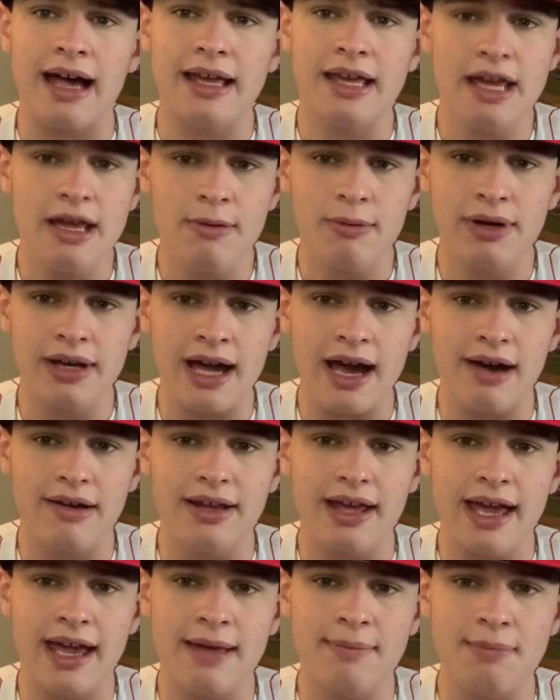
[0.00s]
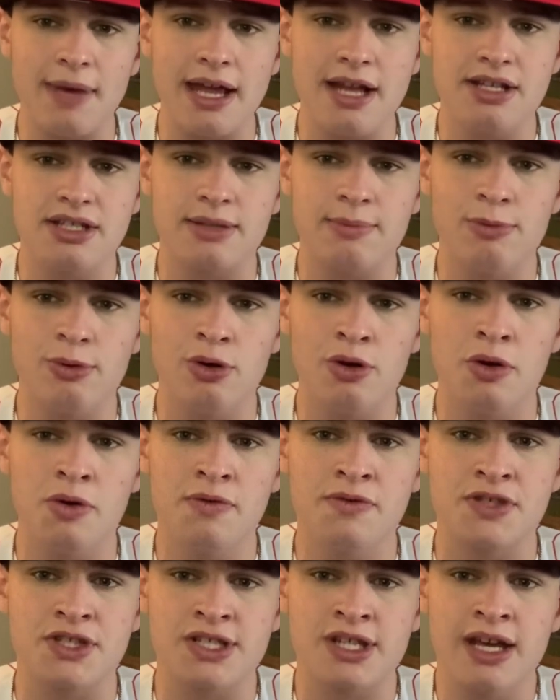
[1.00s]
He went out and made some
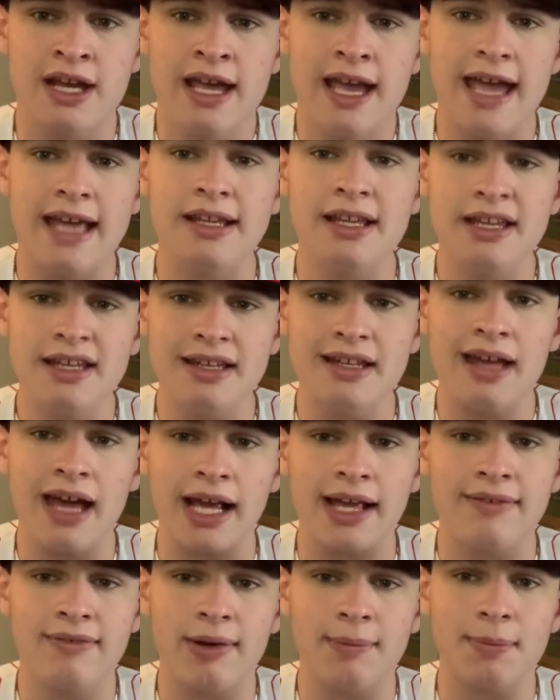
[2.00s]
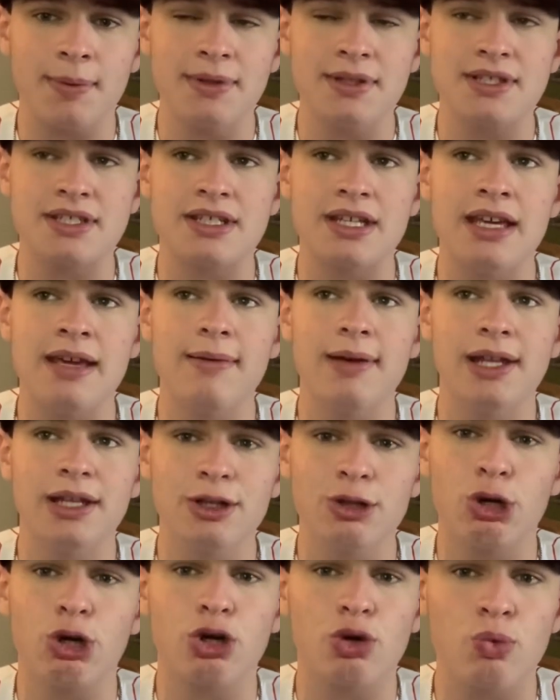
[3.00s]
moves, and he did not give up on this team. And
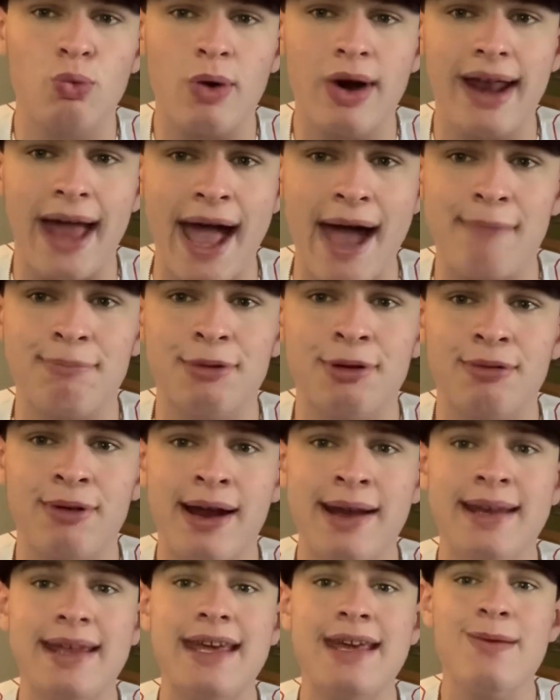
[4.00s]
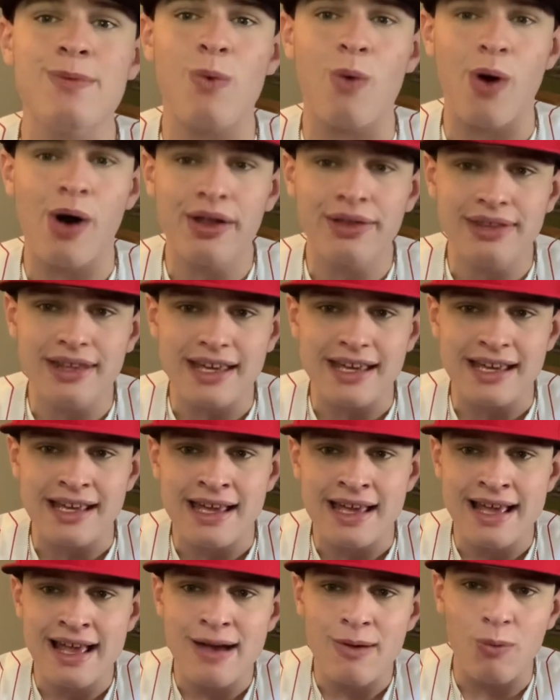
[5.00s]
look what happened, right? He won
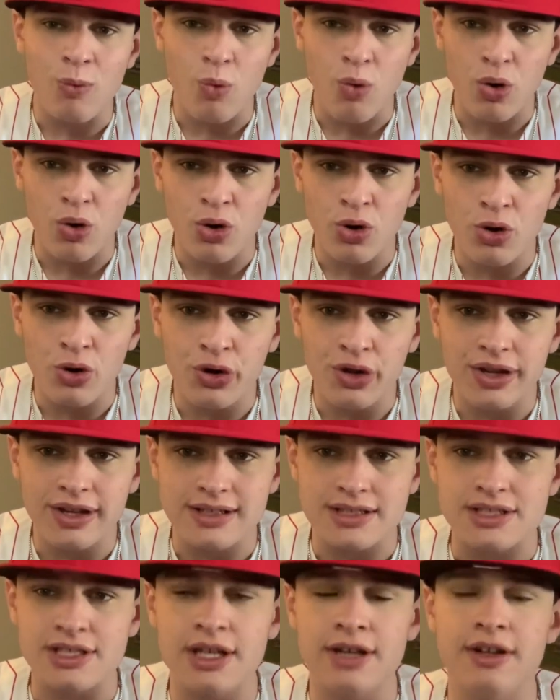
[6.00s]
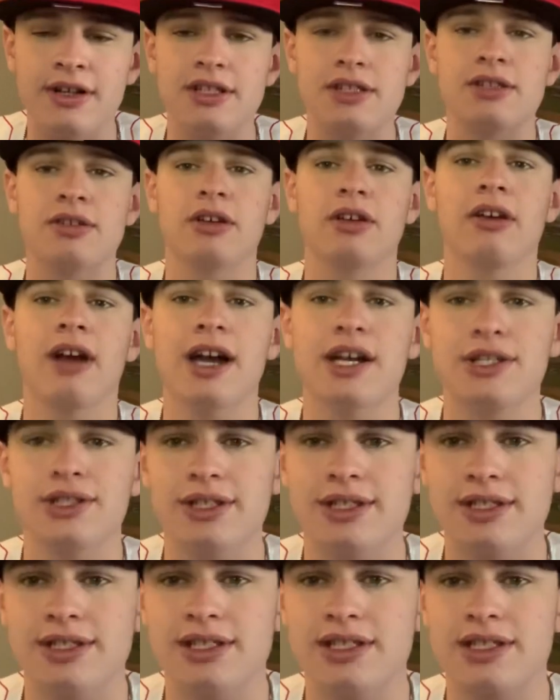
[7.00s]
the World Series. So
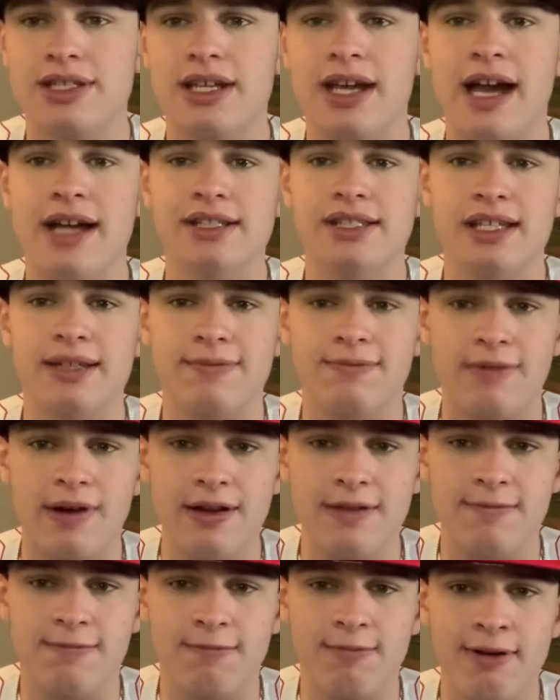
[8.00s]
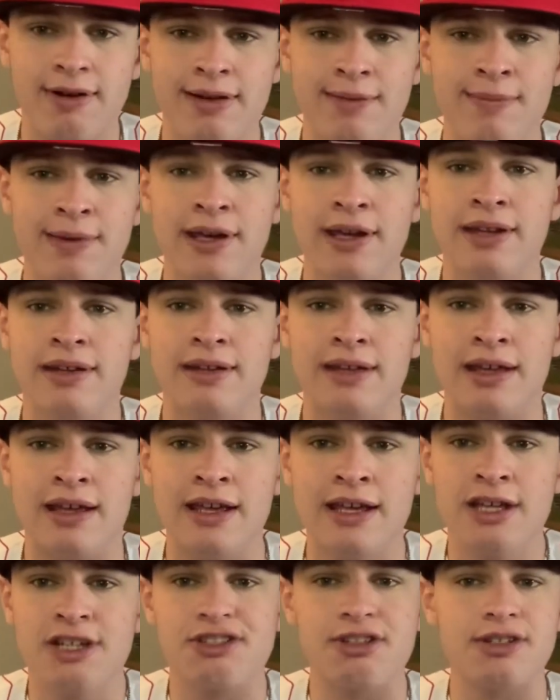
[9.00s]
congratulations to guys like Freddie Freeman,
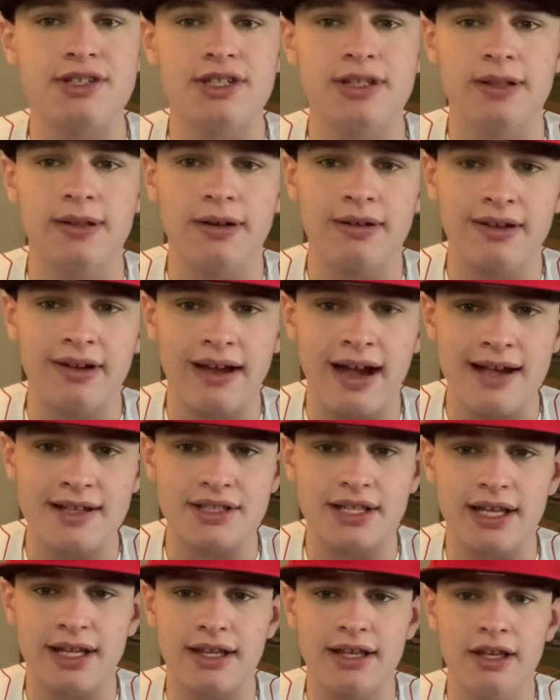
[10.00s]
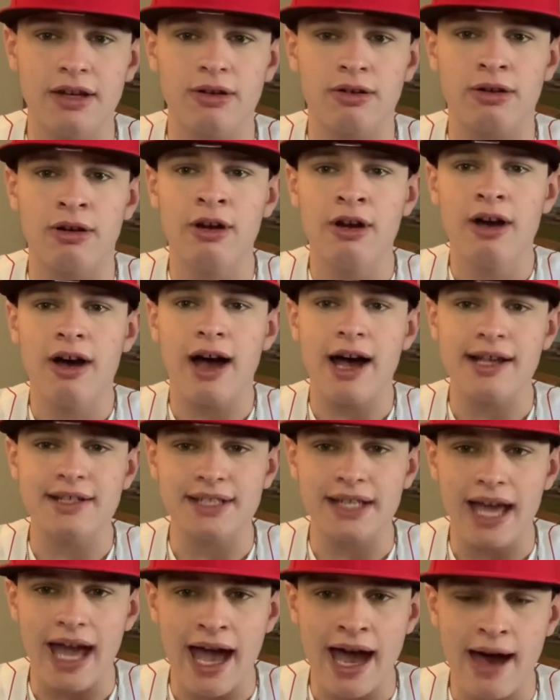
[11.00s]
especially the younger guys like, you know,
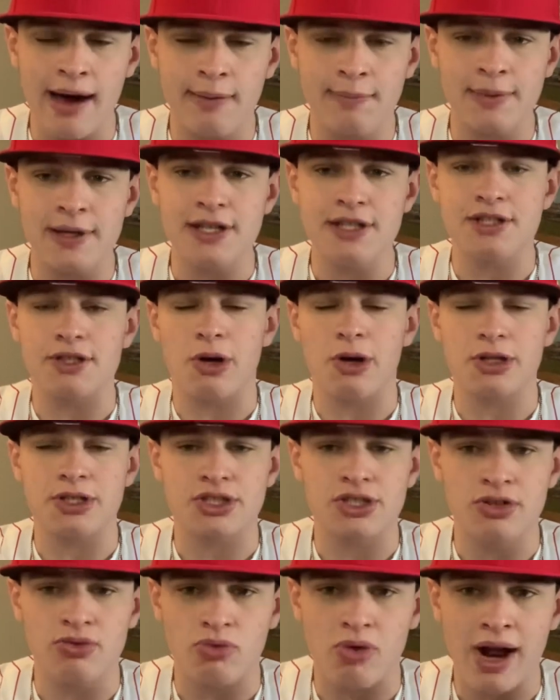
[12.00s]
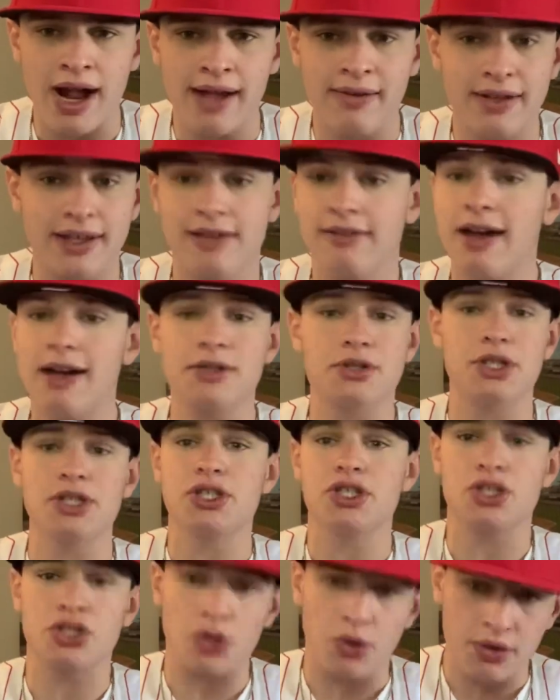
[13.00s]
Ozzie Albies, Austin Riley.
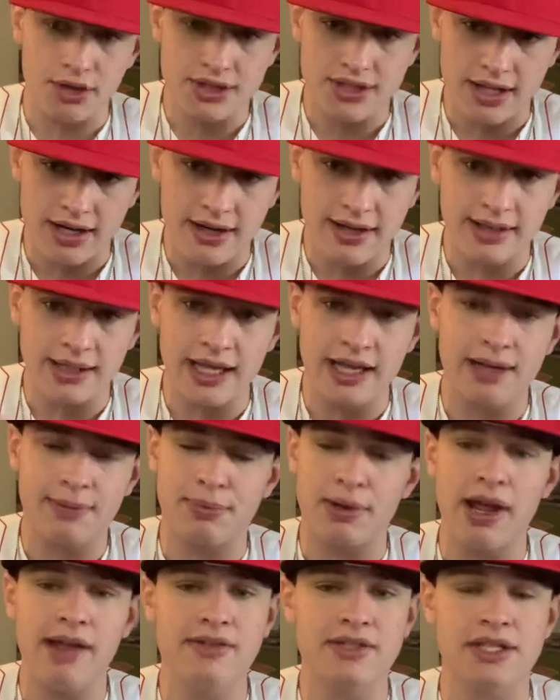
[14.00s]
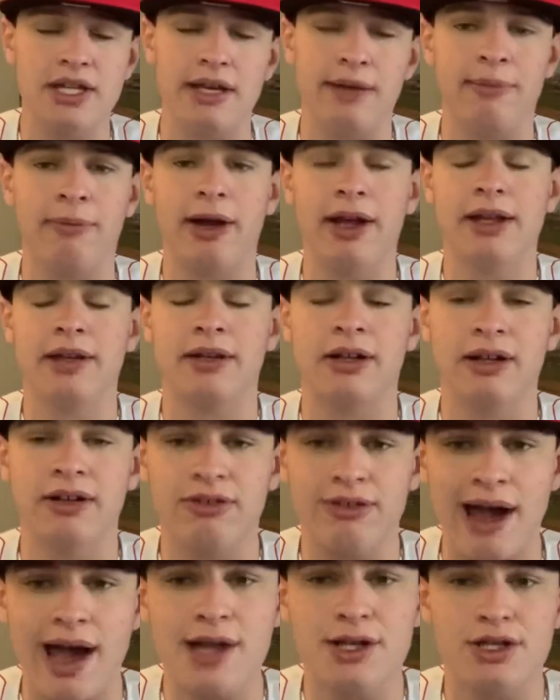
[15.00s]
Congratulations to the whole entire Atlanta Braves team, right?
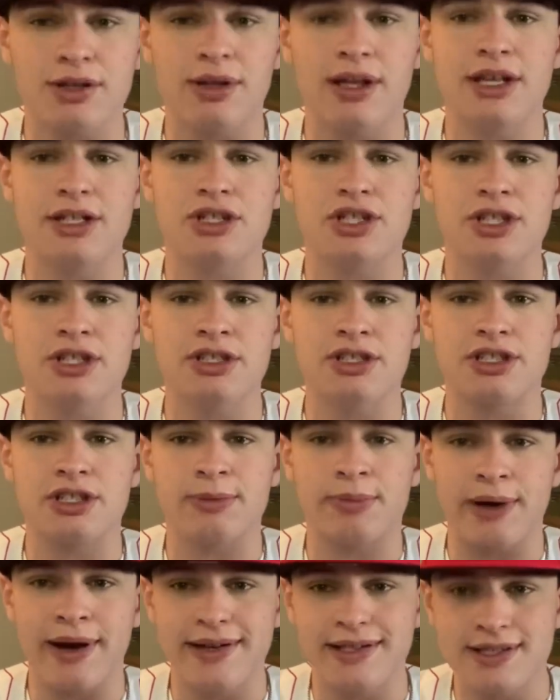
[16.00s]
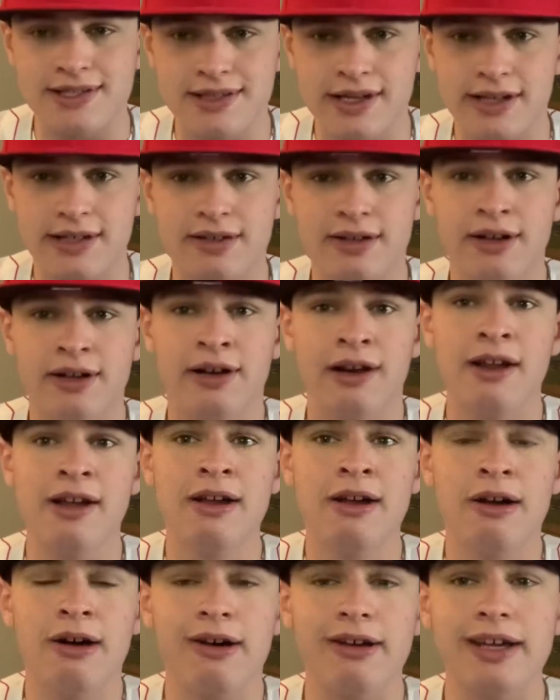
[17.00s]
Congratulations to Brian Snicker
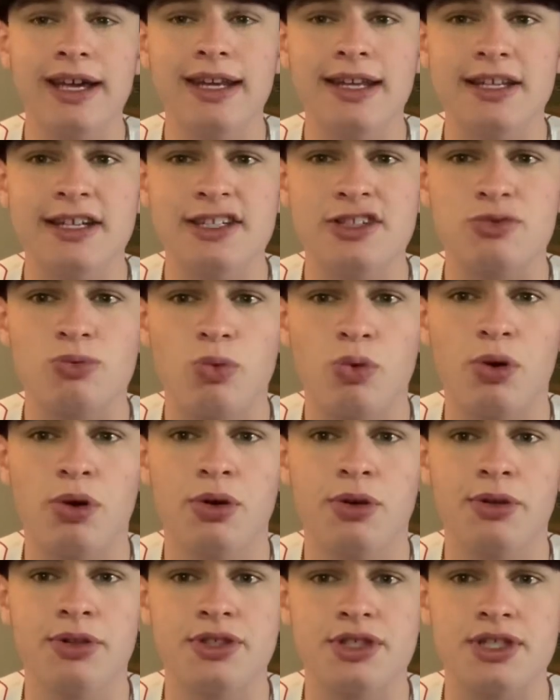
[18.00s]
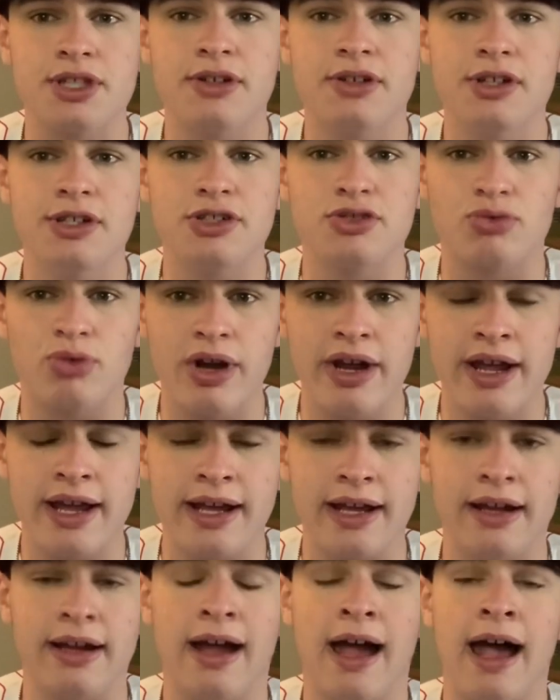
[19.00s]
on getting his World Series
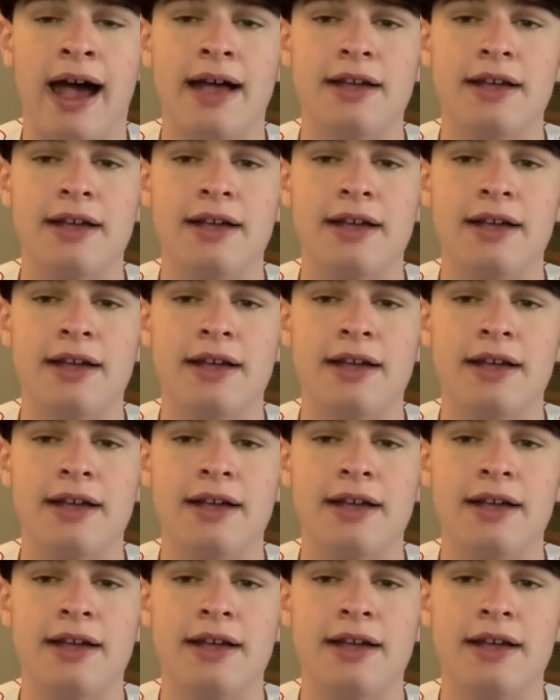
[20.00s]
ring.